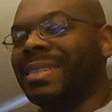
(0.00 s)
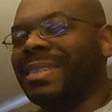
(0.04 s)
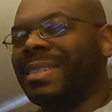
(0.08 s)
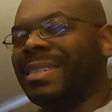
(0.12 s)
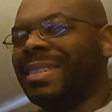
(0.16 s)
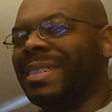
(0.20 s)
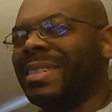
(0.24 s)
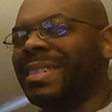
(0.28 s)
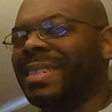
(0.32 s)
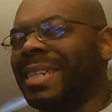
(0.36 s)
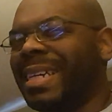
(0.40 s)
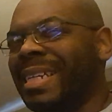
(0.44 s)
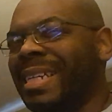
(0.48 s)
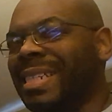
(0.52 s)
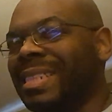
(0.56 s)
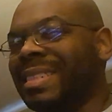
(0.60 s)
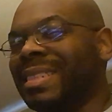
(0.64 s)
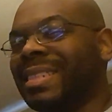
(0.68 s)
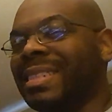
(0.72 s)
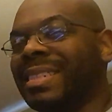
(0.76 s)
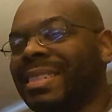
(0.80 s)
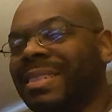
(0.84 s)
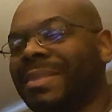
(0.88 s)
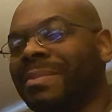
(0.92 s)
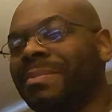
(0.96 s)
good, and it's
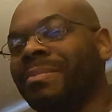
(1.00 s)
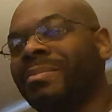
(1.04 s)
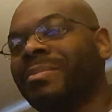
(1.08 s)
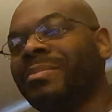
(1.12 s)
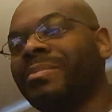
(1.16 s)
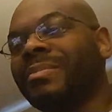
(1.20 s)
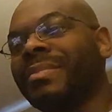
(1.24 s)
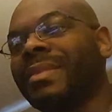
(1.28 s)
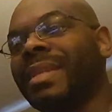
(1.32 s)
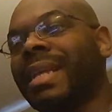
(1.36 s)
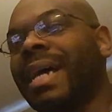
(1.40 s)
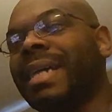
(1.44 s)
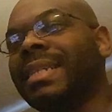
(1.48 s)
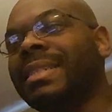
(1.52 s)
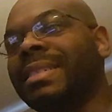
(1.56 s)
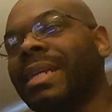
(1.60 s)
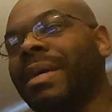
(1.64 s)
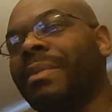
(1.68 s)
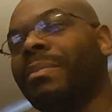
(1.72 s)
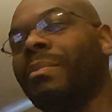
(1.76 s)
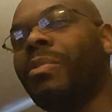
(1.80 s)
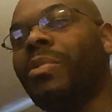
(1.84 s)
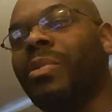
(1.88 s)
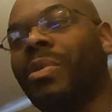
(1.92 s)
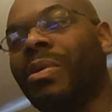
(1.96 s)
just
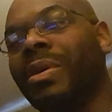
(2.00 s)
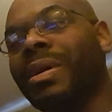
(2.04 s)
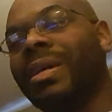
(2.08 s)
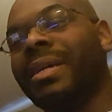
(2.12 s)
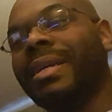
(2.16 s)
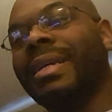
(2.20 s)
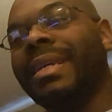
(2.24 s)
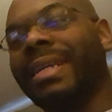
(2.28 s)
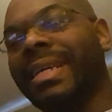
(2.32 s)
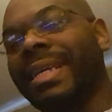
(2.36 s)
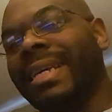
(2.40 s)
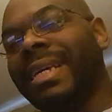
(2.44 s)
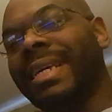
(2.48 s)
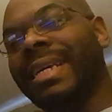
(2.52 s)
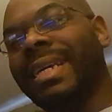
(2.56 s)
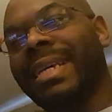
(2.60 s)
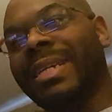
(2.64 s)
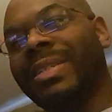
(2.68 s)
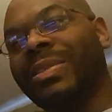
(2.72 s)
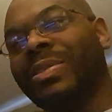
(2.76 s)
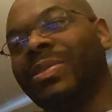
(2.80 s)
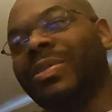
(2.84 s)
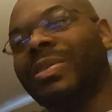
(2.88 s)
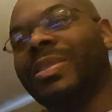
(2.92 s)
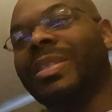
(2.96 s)
I'm more
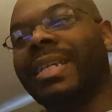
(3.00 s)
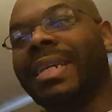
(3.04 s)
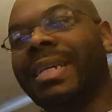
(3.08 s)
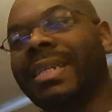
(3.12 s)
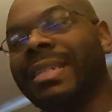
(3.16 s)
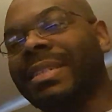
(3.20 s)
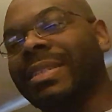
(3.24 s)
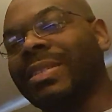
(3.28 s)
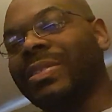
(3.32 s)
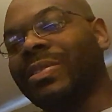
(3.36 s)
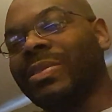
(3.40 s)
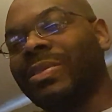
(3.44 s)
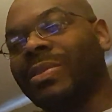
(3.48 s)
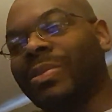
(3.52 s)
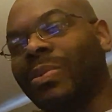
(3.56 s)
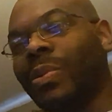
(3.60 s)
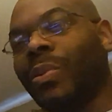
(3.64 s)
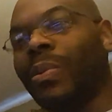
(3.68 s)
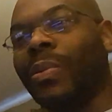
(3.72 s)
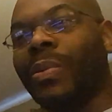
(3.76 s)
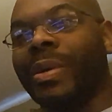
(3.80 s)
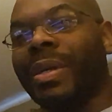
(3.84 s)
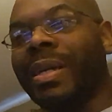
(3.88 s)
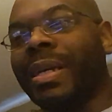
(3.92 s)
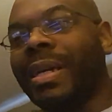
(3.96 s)
interested in the
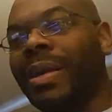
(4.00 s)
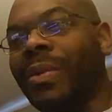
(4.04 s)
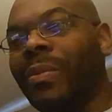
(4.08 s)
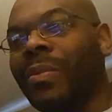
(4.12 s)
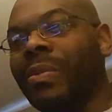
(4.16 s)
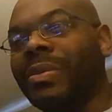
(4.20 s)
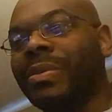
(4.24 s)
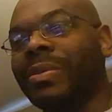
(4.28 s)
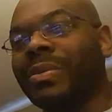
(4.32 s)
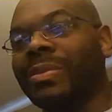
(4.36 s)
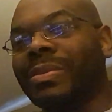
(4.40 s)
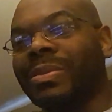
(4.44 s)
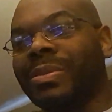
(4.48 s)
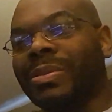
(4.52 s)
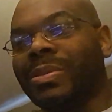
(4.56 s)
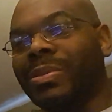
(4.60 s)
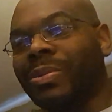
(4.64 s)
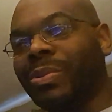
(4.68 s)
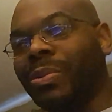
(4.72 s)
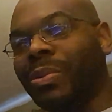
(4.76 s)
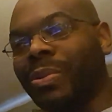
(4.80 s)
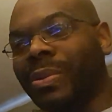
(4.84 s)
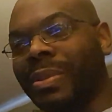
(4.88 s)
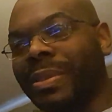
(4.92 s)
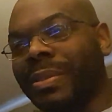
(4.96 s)
story, and I want to know the
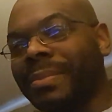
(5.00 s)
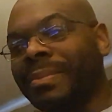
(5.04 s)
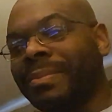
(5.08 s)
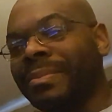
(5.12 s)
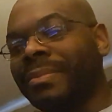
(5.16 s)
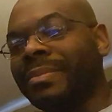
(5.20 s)
story.